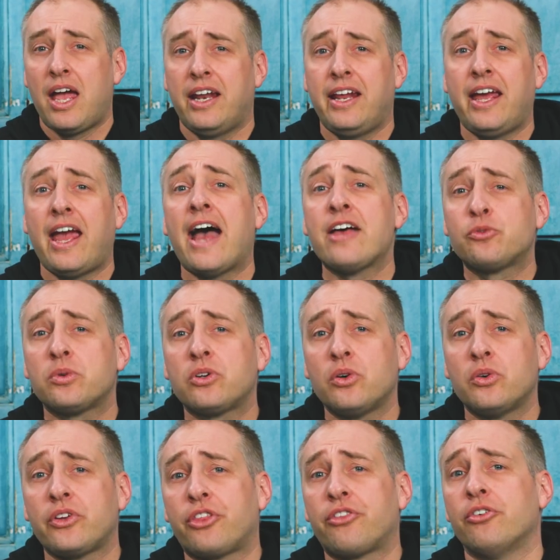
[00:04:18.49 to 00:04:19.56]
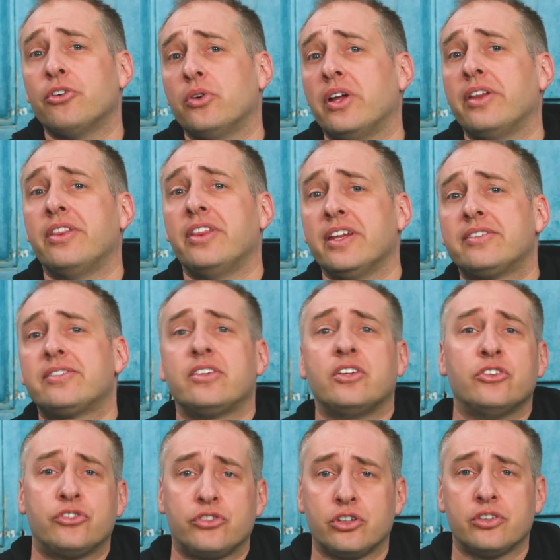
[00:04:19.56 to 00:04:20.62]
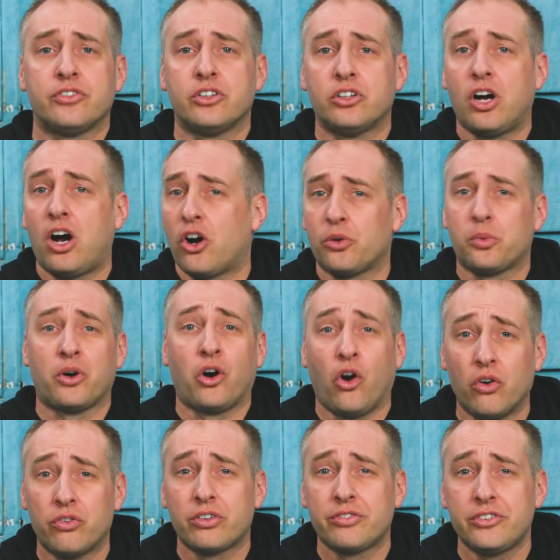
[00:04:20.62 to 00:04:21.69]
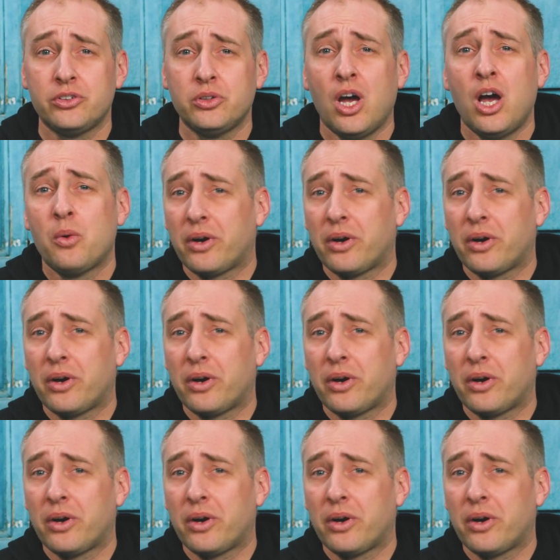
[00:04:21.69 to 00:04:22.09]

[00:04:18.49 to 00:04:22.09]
And hey, as we're going through this server hardware overview,